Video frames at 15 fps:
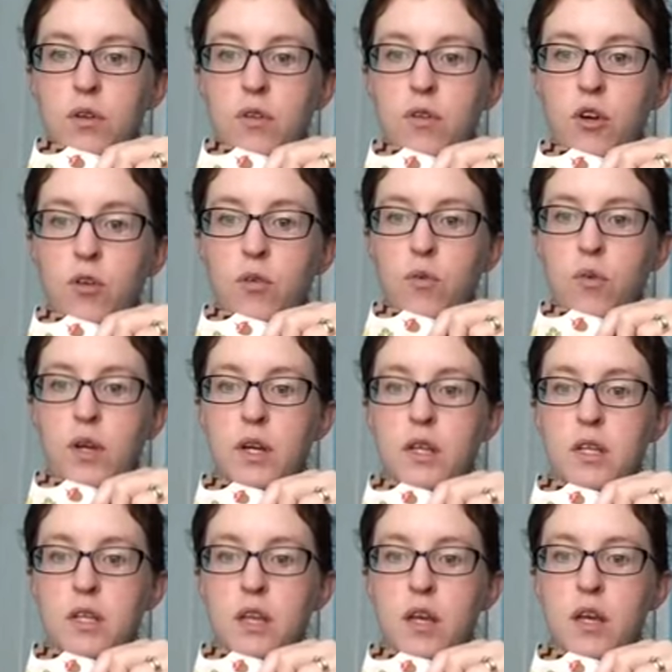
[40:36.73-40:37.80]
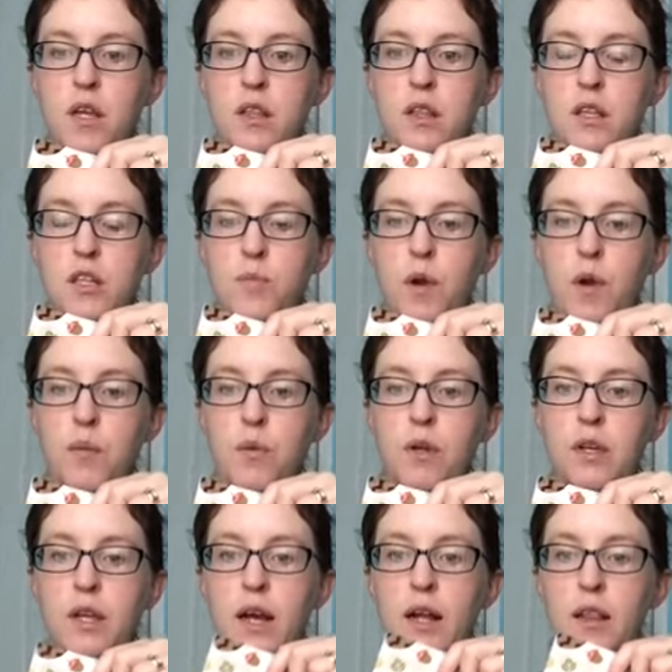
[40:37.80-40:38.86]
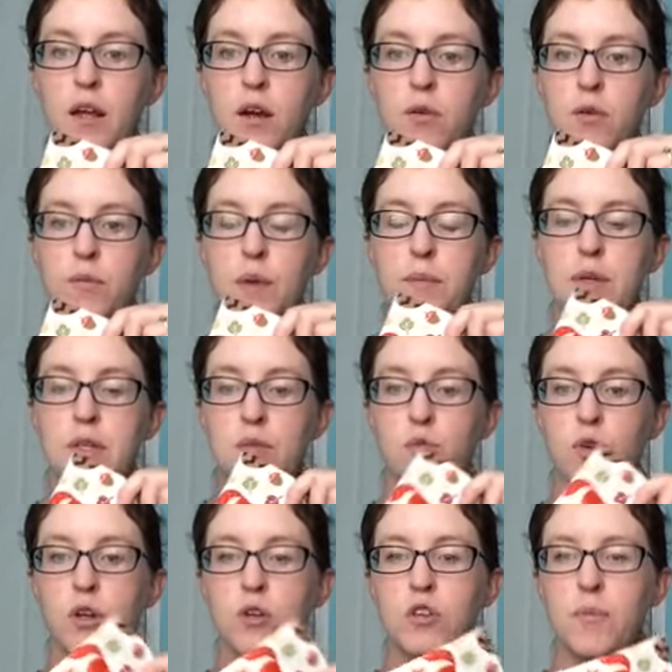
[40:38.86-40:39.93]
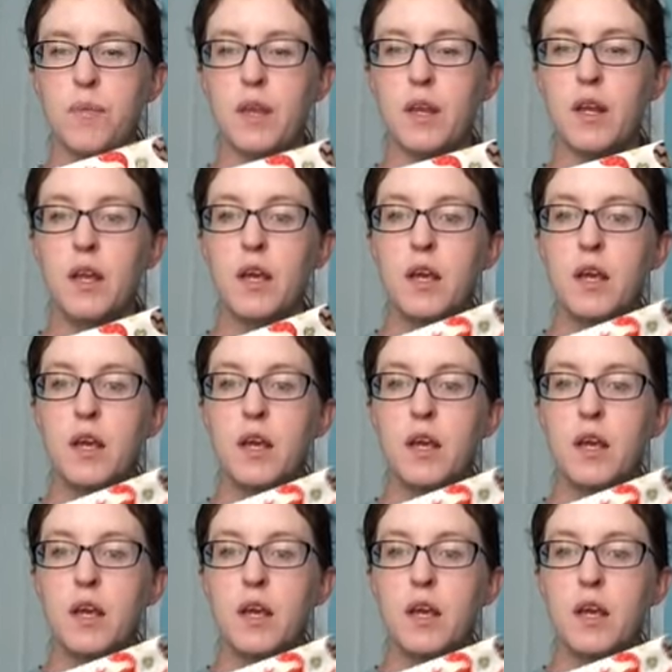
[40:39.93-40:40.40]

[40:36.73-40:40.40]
turquoise, this purple and yellow, and maybe some green or something